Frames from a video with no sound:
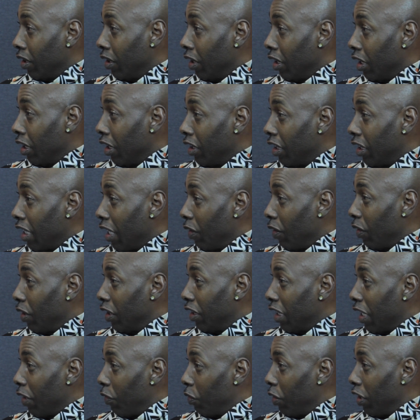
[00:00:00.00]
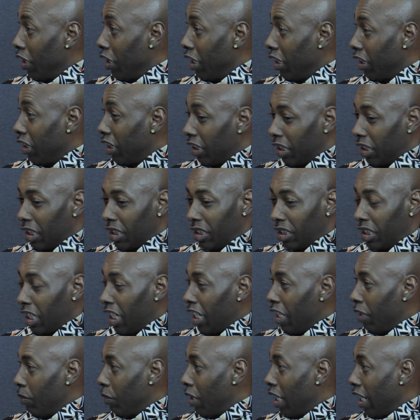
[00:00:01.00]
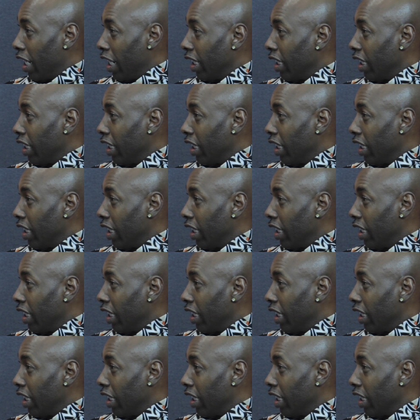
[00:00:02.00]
Is that what? Because it seemed like.